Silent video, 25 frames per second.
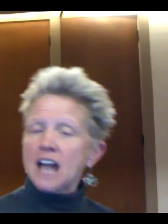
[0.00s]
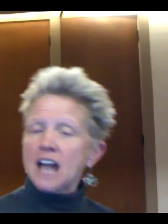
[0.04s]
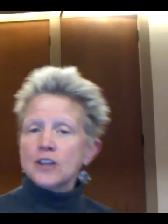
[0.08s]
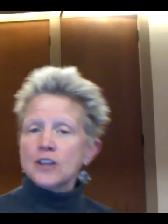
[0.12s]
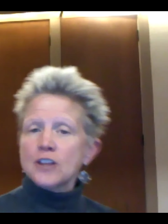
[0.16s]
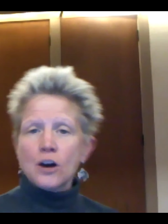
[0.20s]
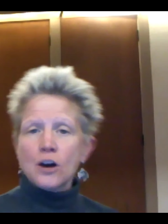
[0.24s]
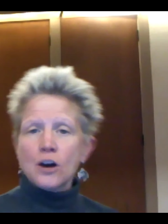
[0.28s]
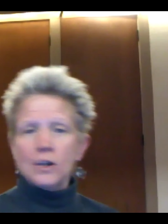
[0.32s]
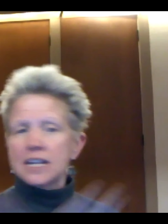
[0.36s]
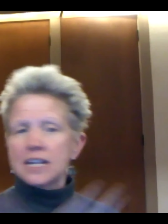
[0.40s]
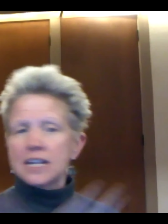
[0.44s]
I
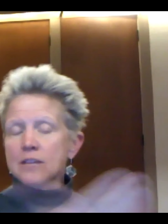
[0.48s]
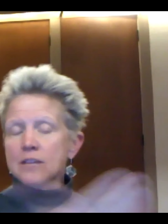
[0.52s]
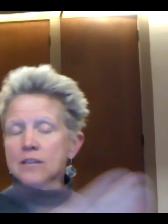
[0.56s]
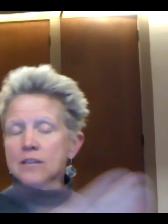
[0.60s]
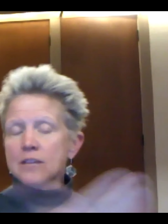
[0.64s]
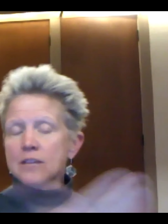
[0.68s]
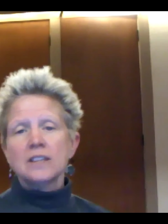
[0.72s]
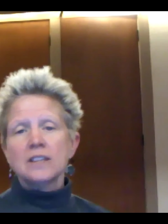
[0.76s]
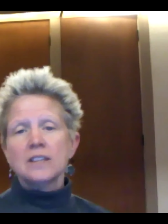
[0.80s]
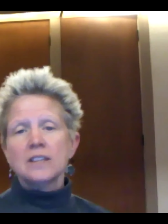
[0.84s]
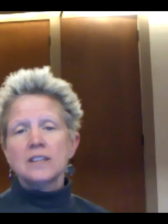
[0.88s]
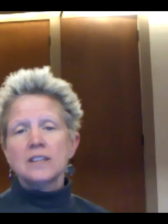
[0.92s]
know,
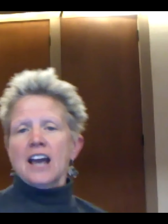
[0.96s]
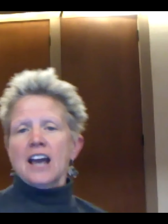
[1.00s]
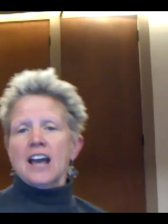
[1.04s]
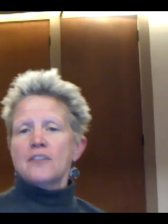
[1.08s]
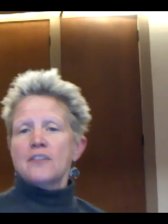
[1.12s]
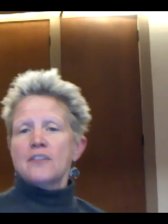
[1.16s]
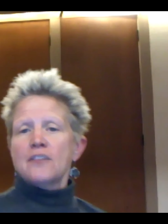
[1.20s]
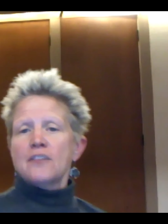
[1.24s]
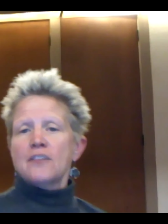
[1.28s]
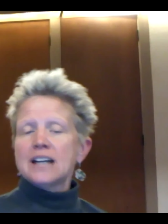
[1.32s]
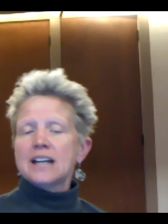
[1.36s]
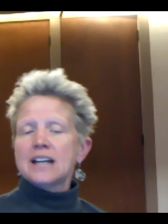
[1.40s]
again, when
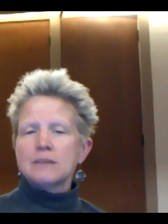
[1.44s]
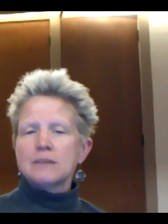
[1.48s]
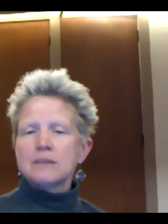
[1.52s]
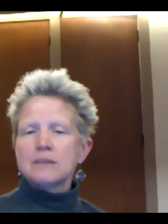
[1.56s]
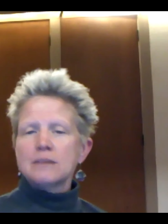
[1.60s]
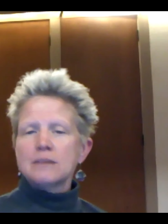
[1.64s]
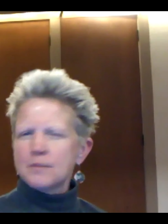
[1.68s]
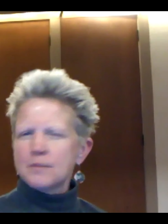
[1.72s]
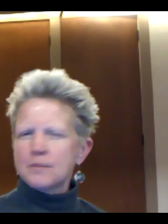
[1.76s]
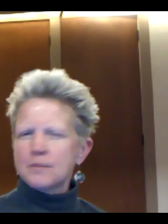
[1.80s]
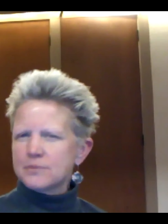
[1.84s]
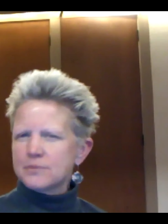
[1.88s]
everybody
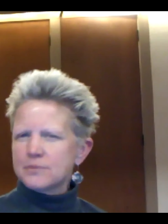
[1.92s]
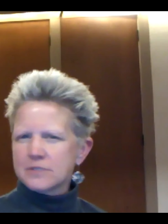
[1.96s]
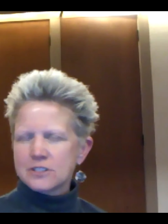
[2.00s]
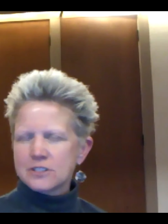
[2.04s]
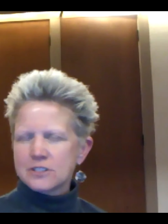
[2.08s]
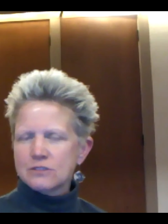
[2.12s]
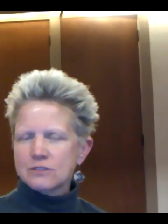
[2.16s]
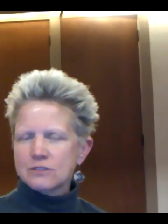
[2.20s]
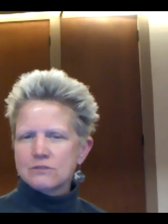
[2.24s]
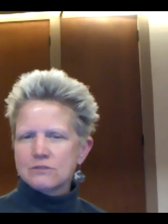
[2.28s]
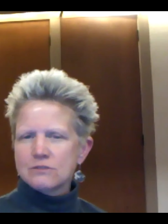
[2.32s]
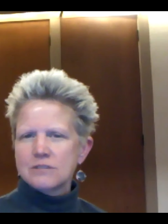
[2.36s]
comes up
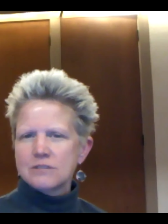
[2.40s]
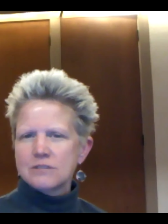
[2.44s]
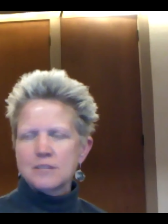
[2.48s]
to,